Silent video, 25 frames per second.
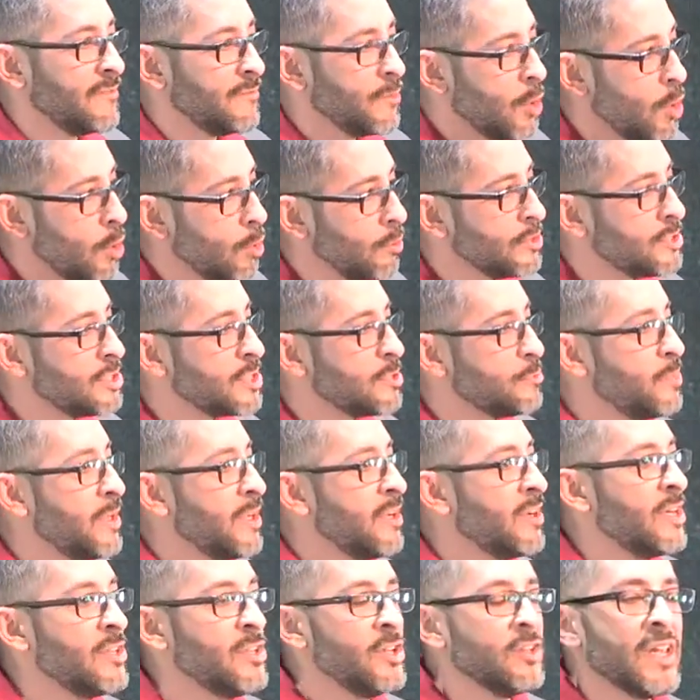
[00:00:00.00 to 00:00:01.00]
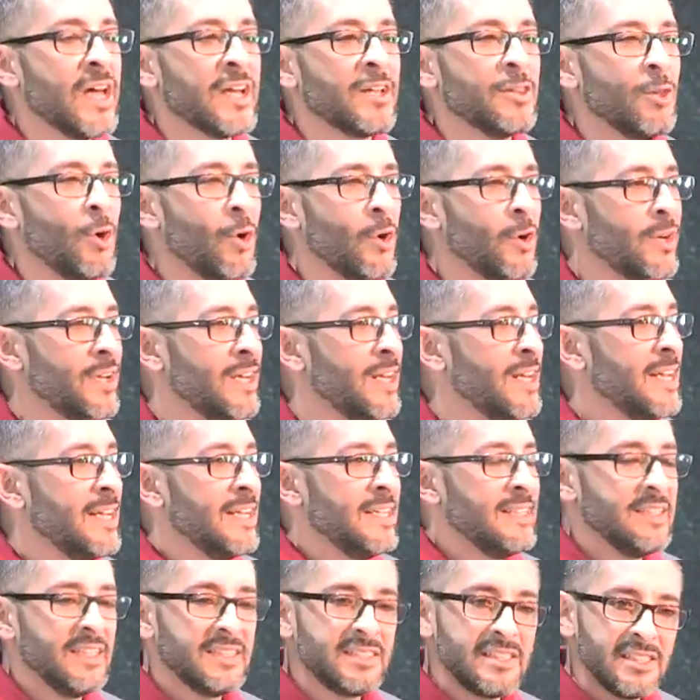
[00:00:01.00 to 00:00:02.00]
of the Holy Spirit. And you're like, Lord,
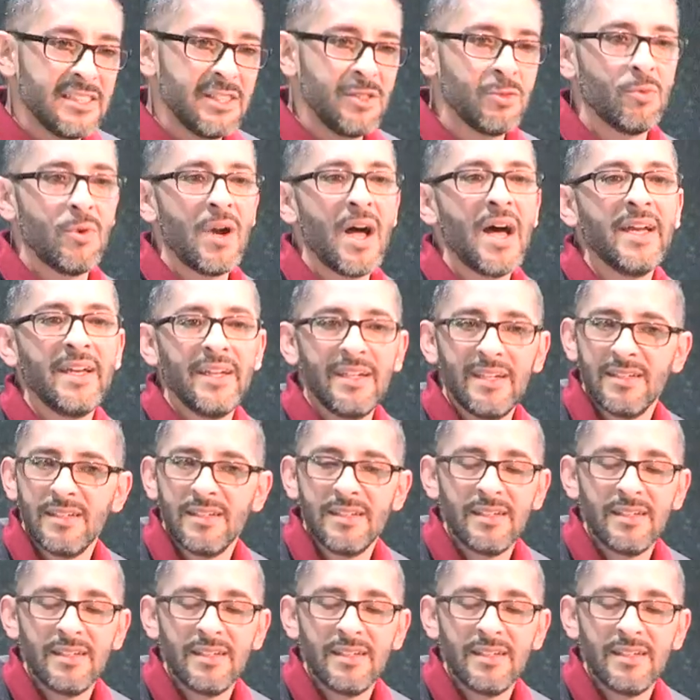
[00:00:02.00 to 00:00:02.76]
this isn't right.